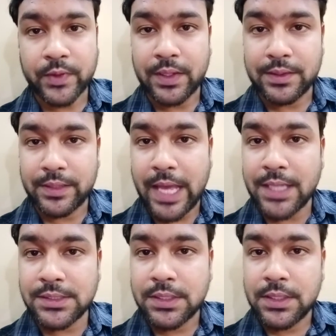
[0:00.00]

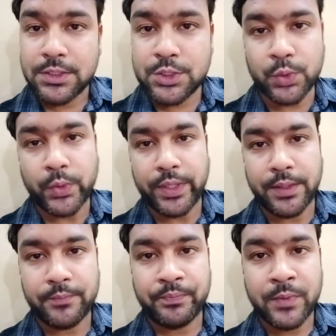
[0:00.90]
that story,
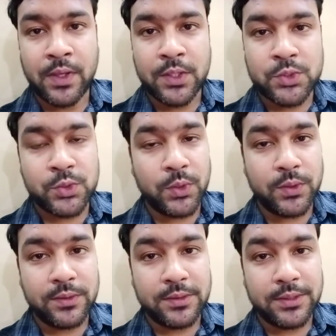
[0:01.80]
so
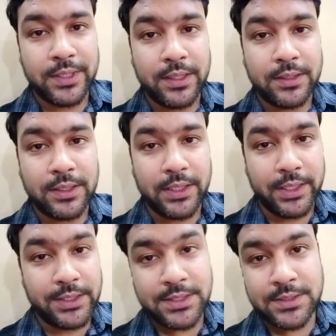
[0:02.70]

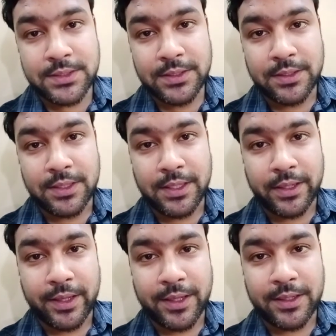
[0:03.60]
it is
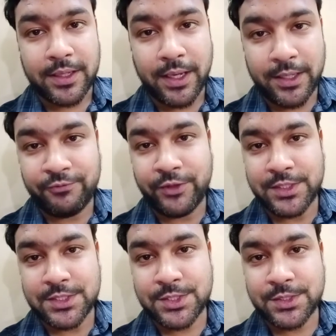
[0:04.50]

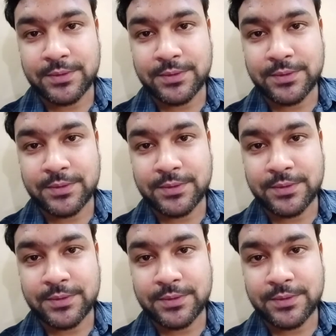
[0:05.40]
unfinished.